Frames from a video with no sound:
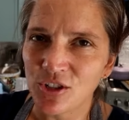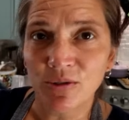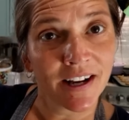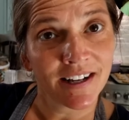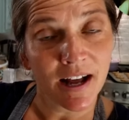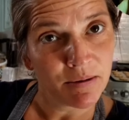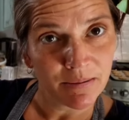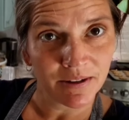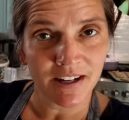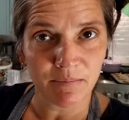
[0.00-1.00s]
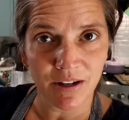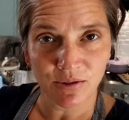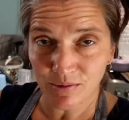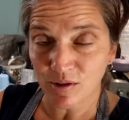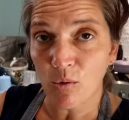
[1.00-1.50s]
led me into like not being able to get
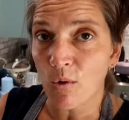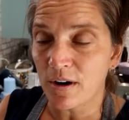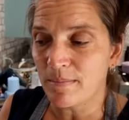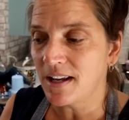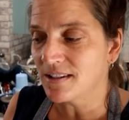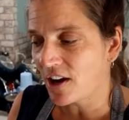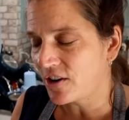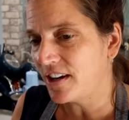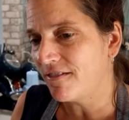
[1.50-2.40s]
it because it was in the corner piece